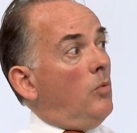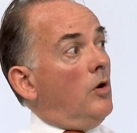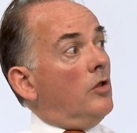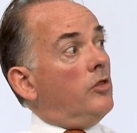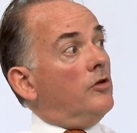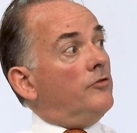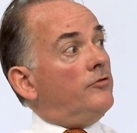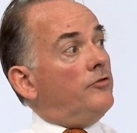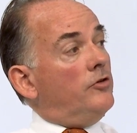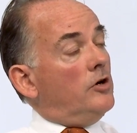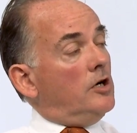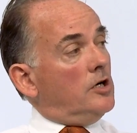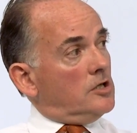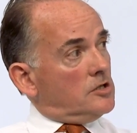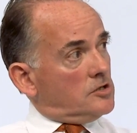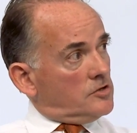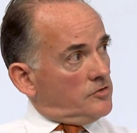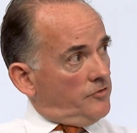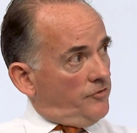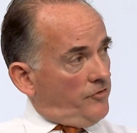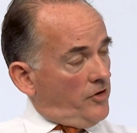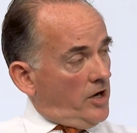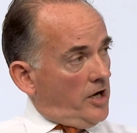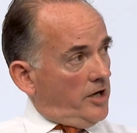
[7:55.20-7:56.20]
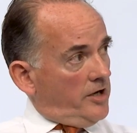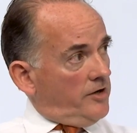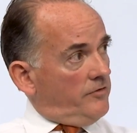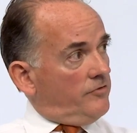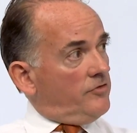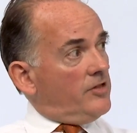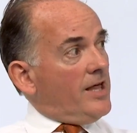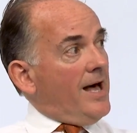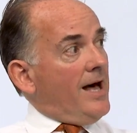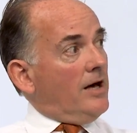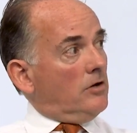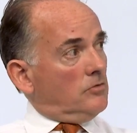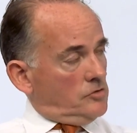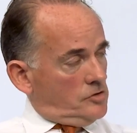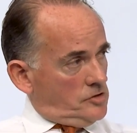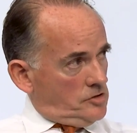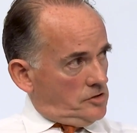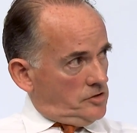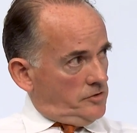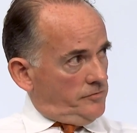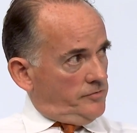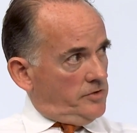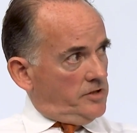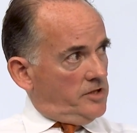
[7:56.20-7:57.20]
Well, the first
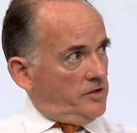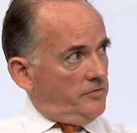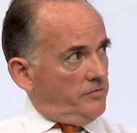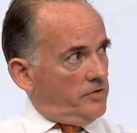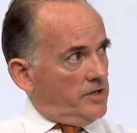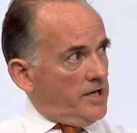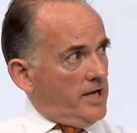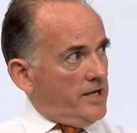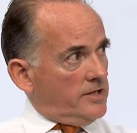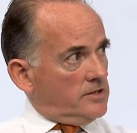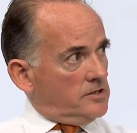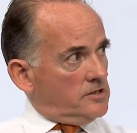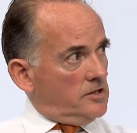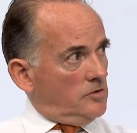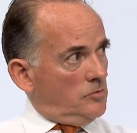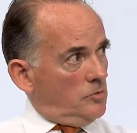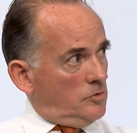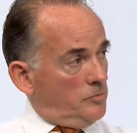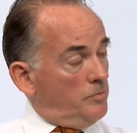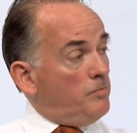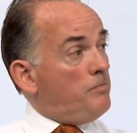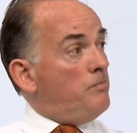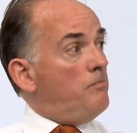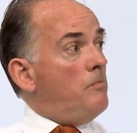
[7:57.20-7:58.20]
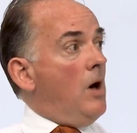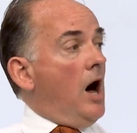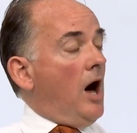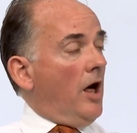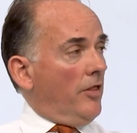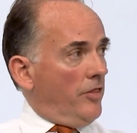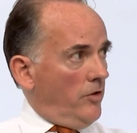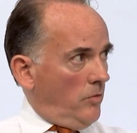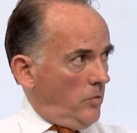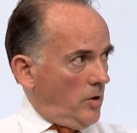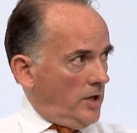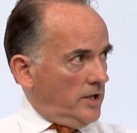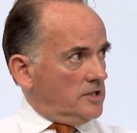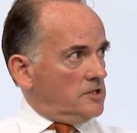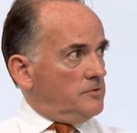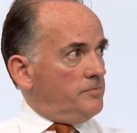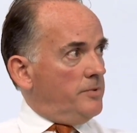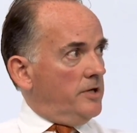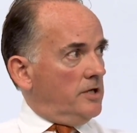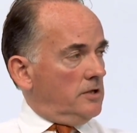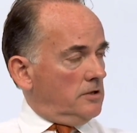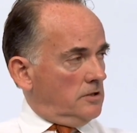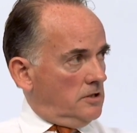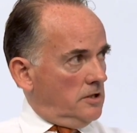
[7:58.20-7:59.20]
5,000 of the dividends that would otherwise
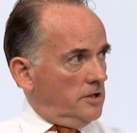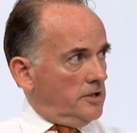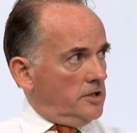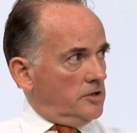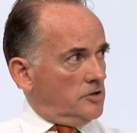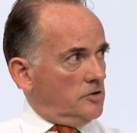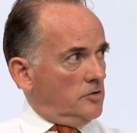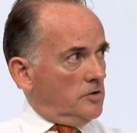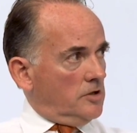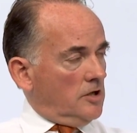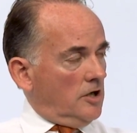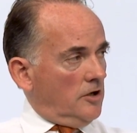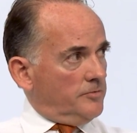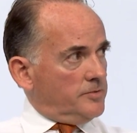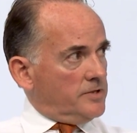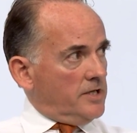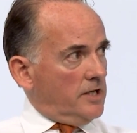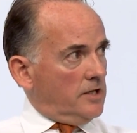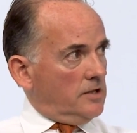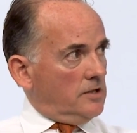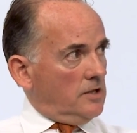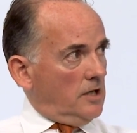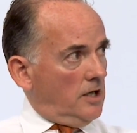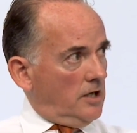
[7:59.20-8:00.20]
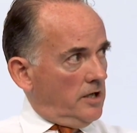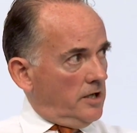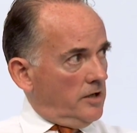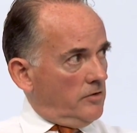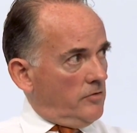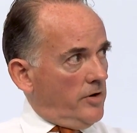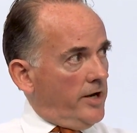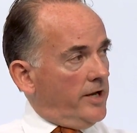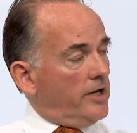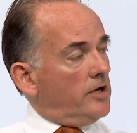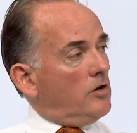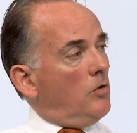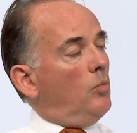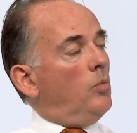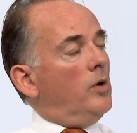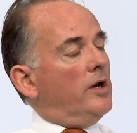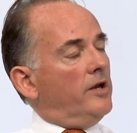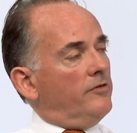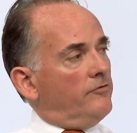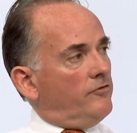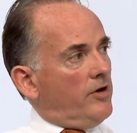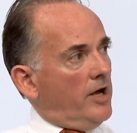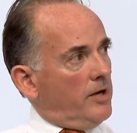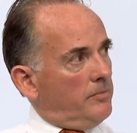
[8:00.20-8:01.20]
be at 32.5% higher rate will in